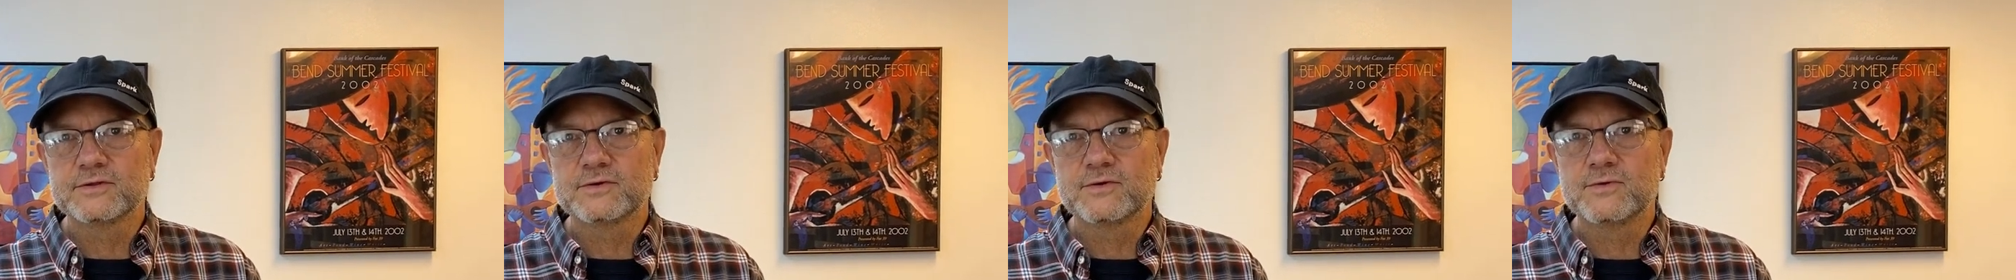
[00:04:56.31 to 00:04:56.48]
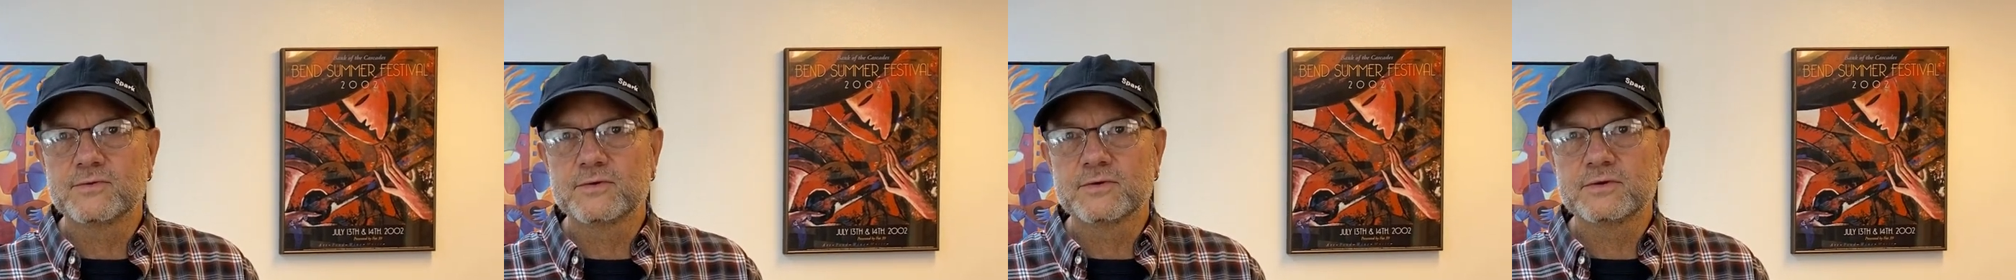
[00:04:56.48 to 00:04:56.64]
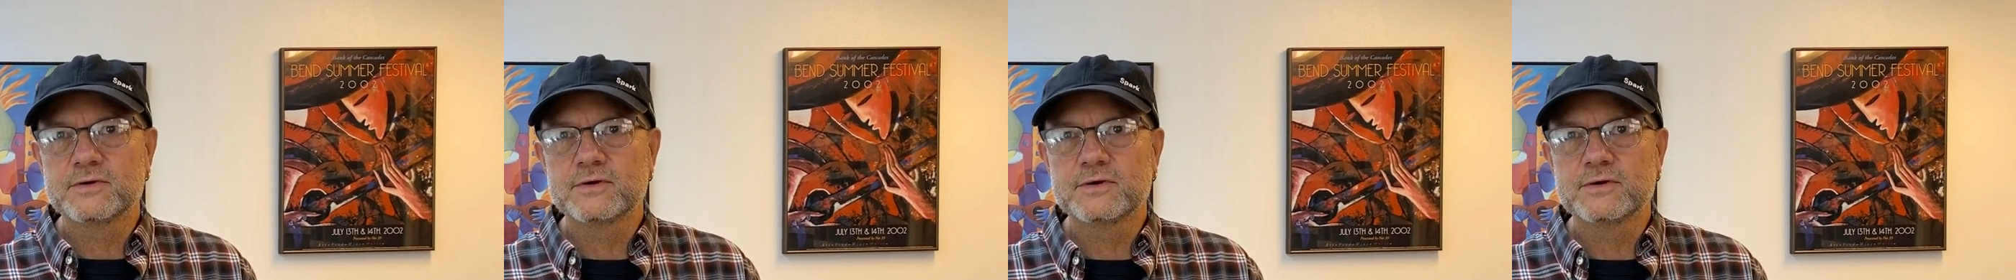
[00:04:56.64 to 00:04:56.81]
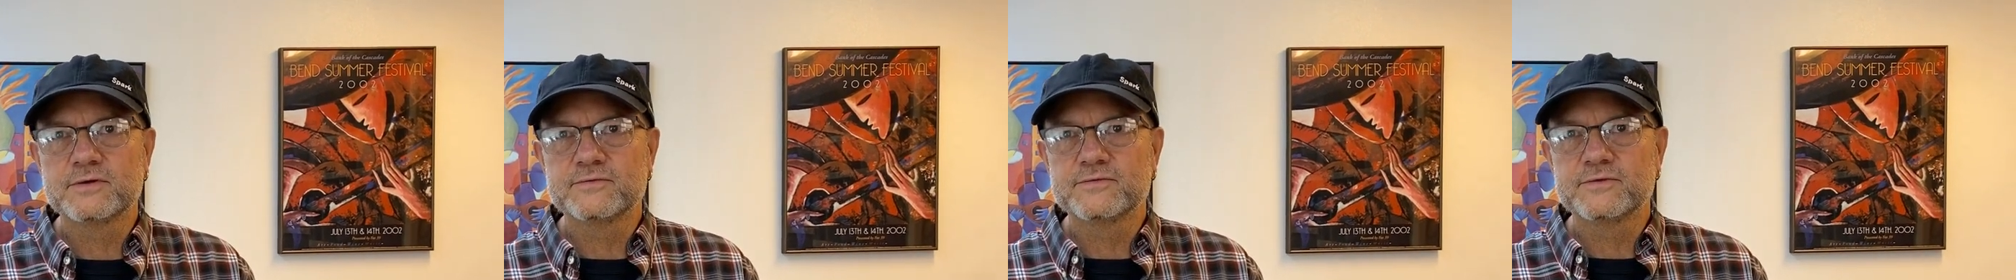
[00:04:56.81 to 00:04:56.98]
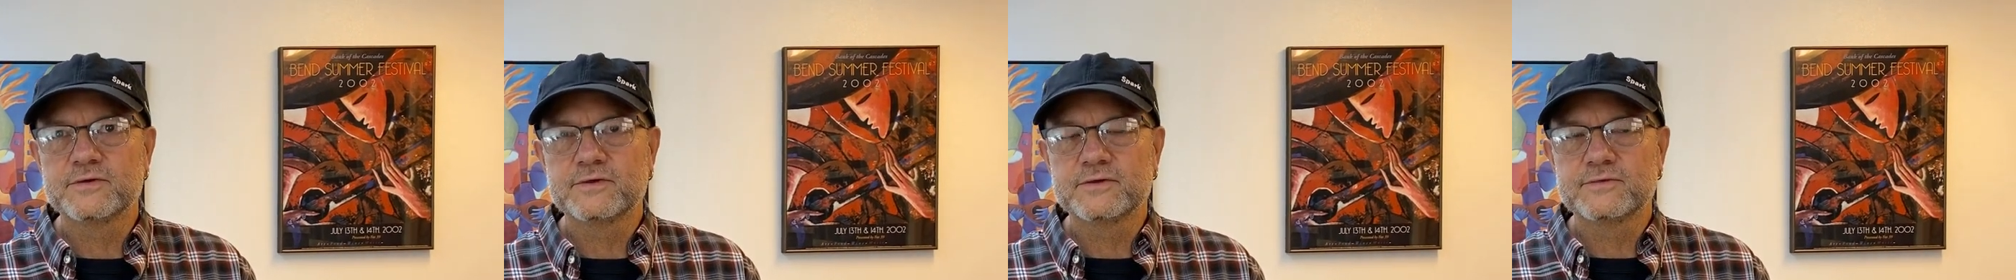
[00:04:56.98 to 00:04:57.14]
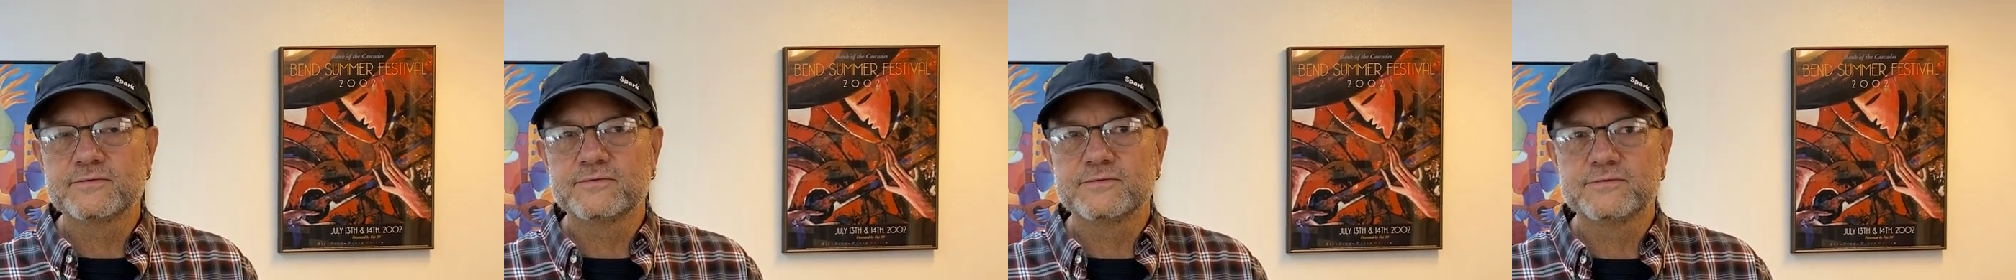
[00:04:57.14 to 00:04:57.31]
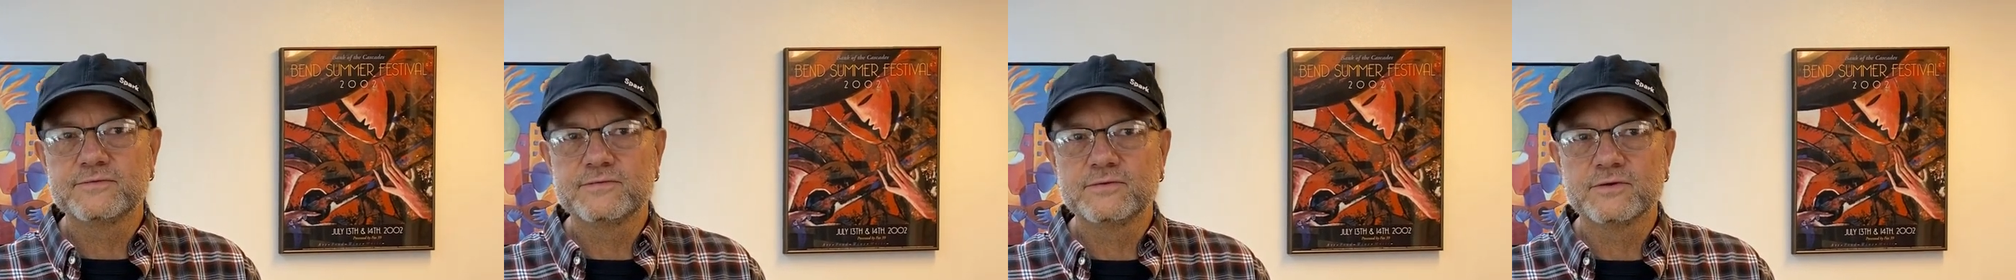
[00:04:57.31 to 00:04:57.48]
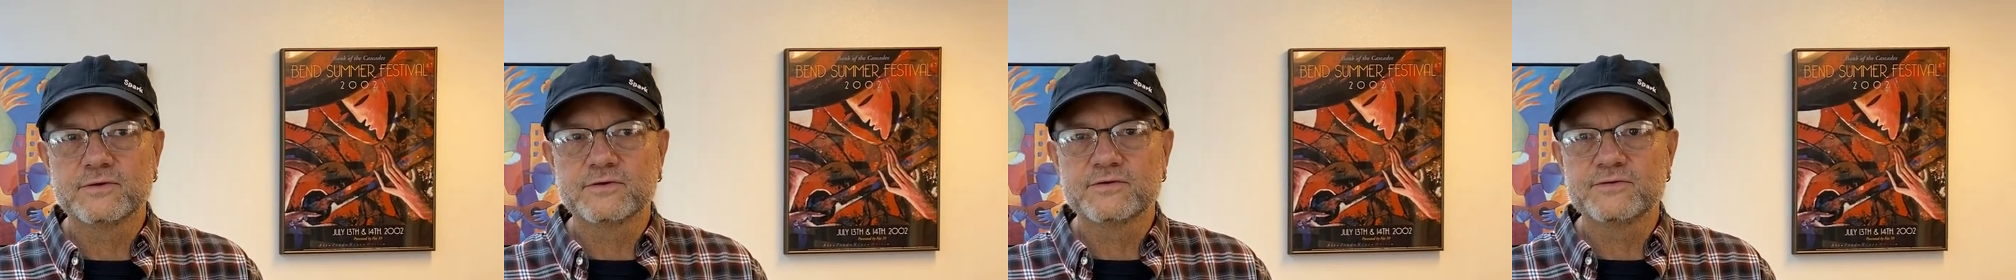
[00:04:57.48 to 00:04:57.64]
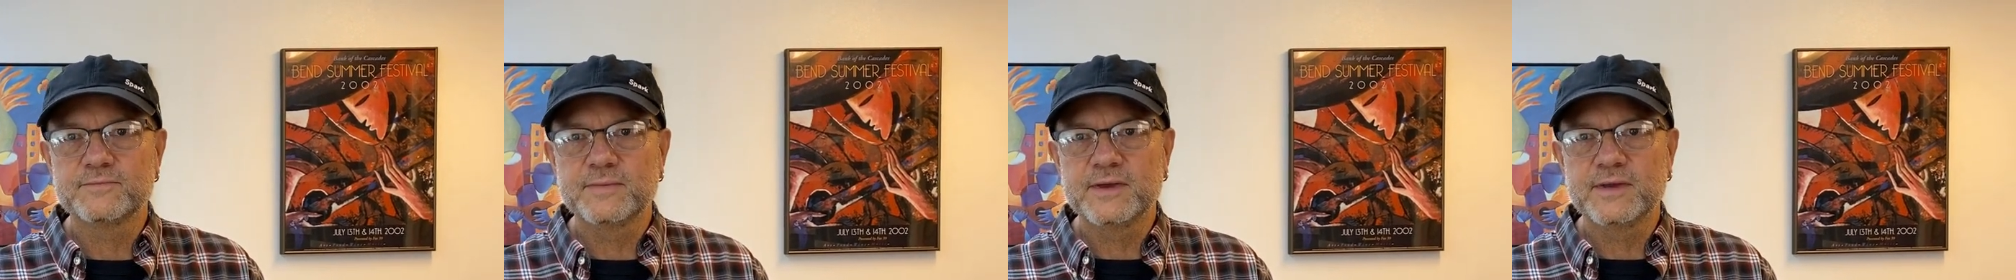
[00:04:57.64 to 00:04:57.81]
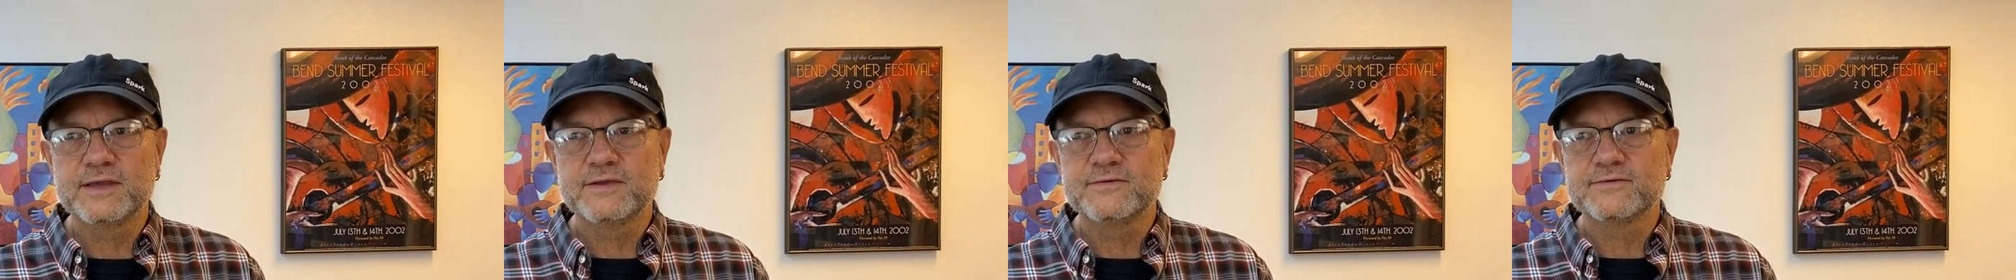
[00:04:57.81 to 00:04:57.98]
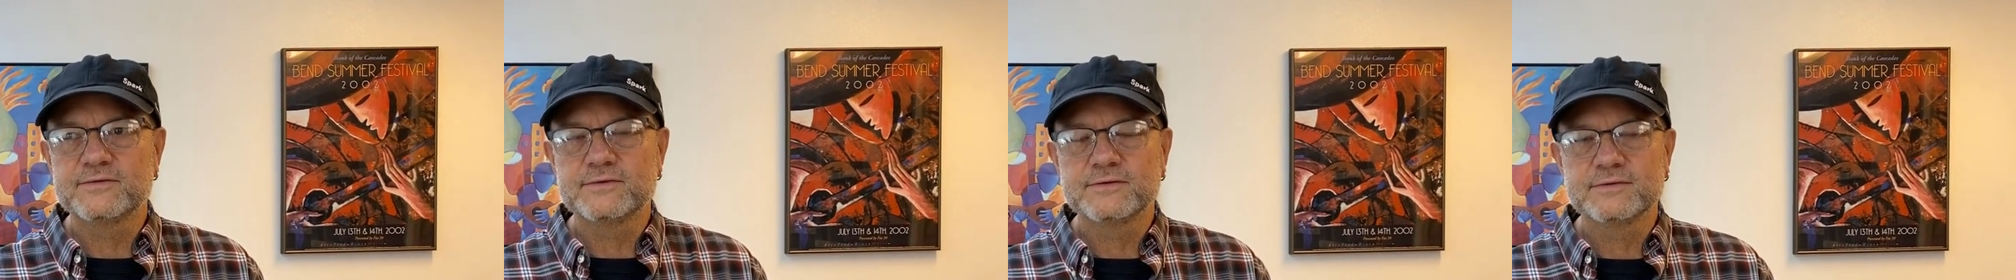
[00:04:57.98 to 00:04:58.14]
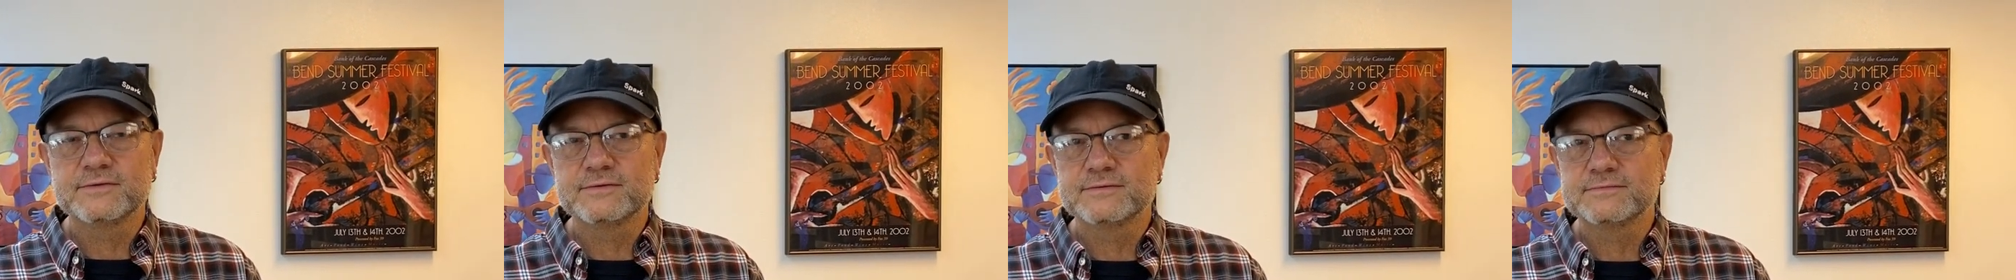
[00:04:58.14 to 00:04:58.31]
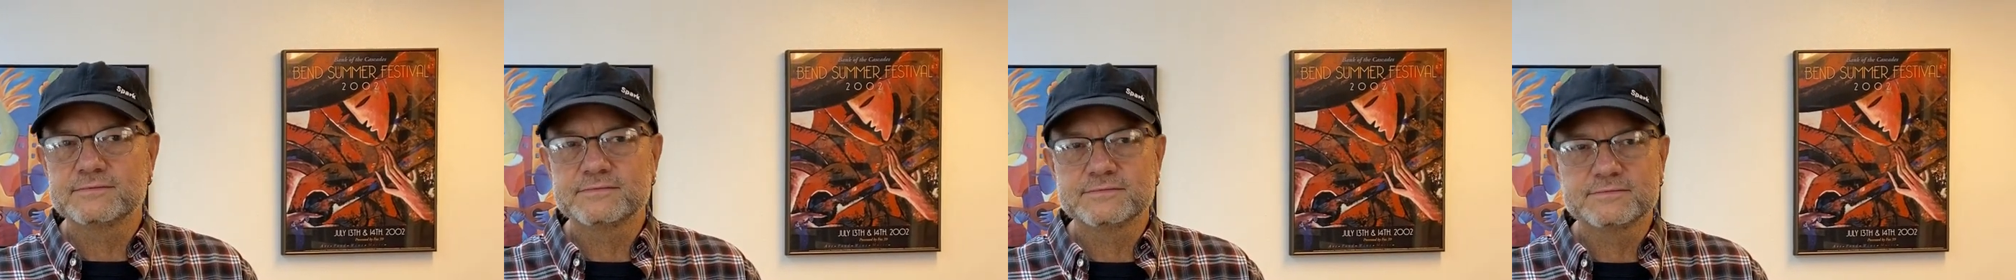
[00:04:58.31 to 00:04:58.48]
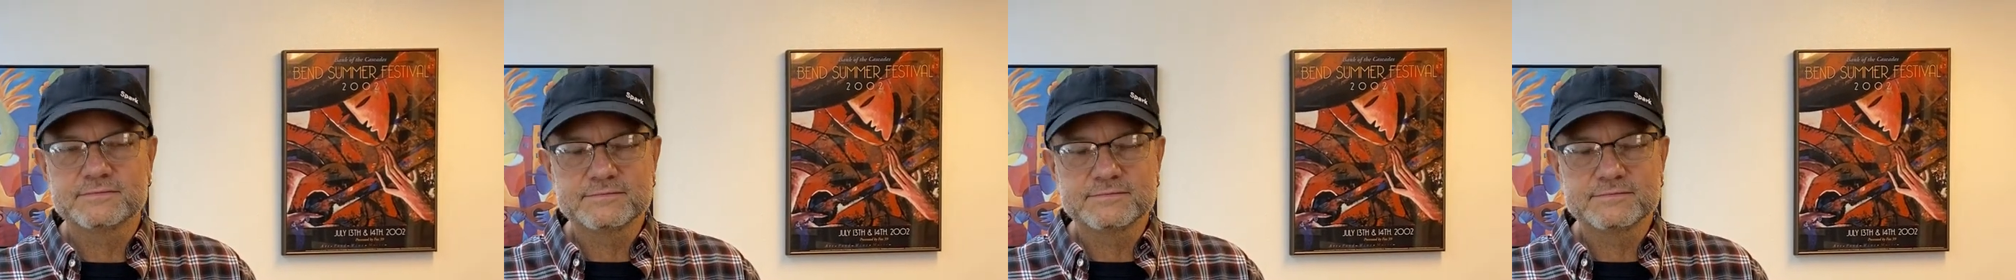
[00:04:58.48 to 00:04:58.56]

corner of your space and